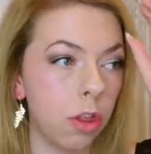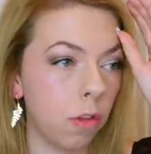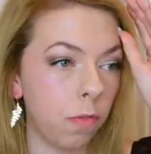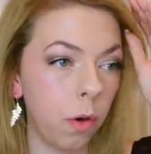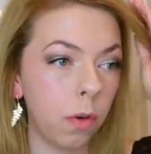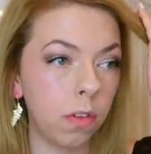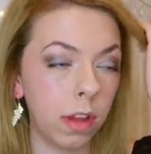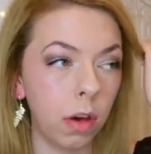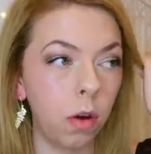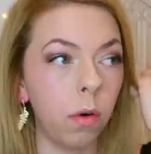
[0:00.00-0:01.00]
just
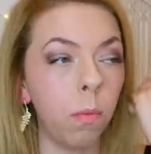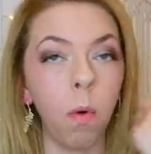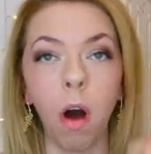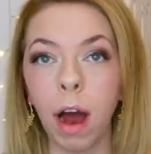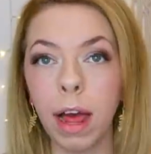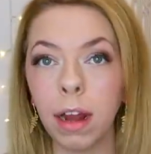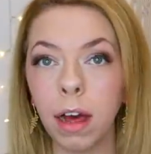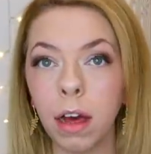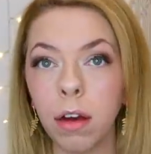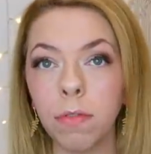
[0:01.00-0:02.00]
focusing on what I
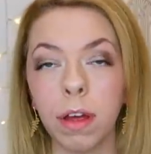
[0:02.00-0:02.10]
love.